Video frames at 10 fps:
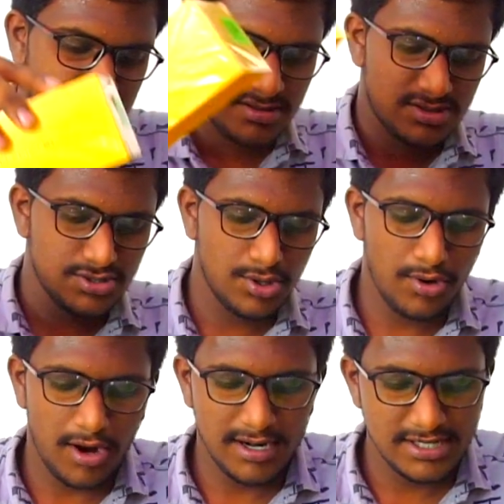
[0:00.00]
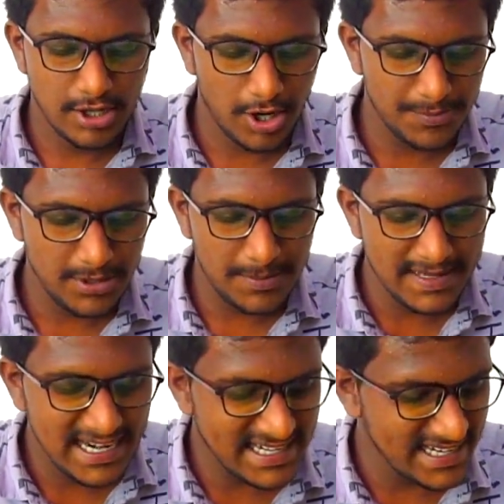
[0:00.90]
so on top you'll be
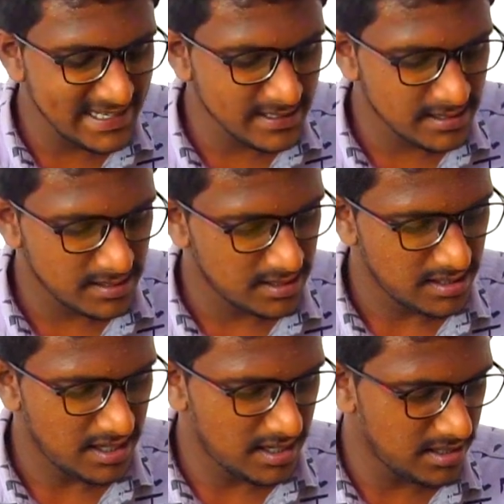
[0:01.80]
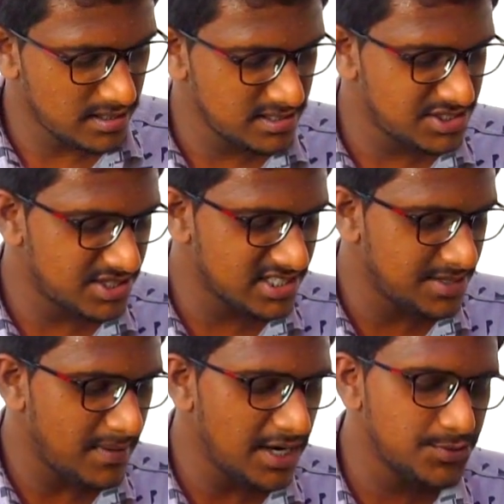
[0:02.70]
getting
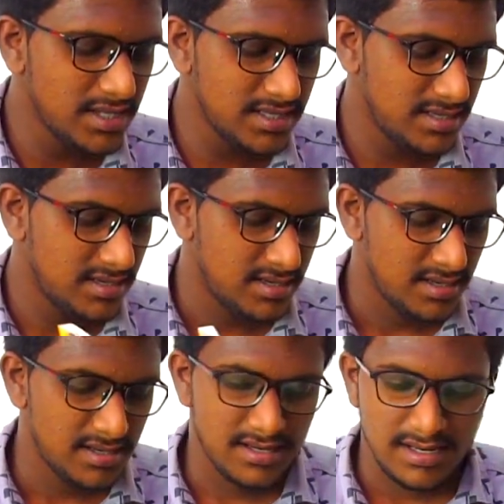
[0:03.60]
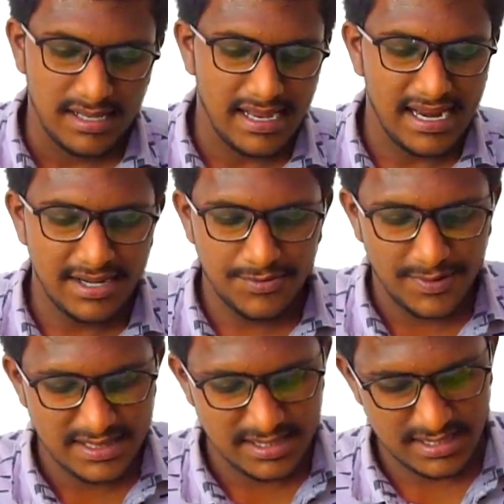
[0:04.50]
instruction manual, and
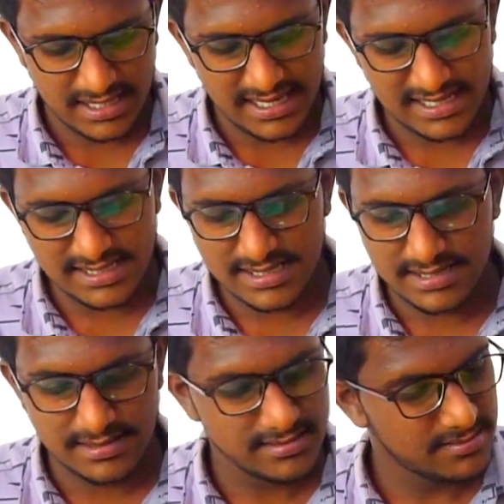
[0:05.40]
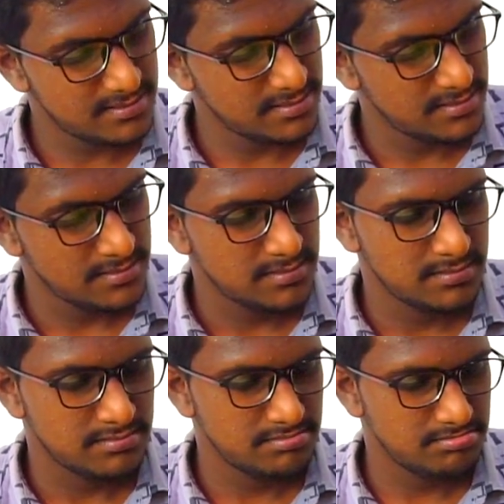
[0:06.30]
with case
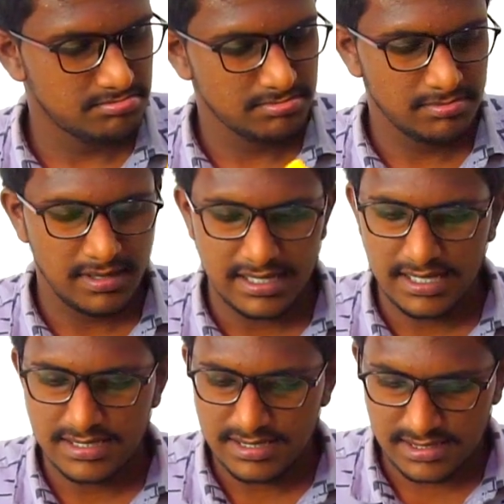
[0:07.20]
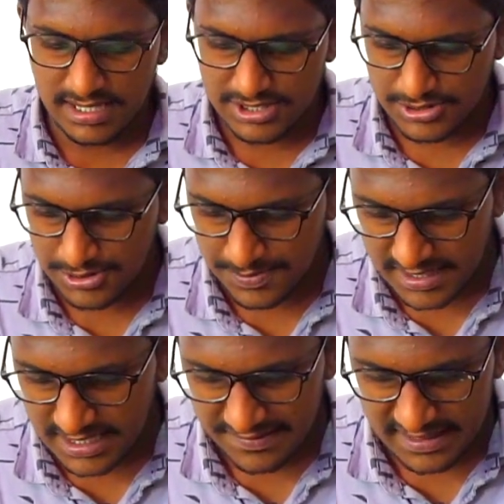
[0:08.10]
I guess they should be
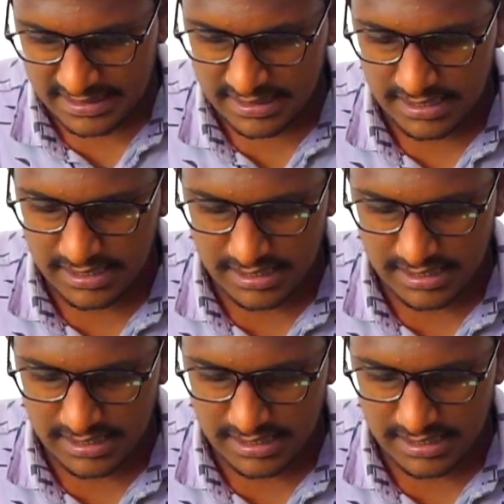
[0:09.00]
giving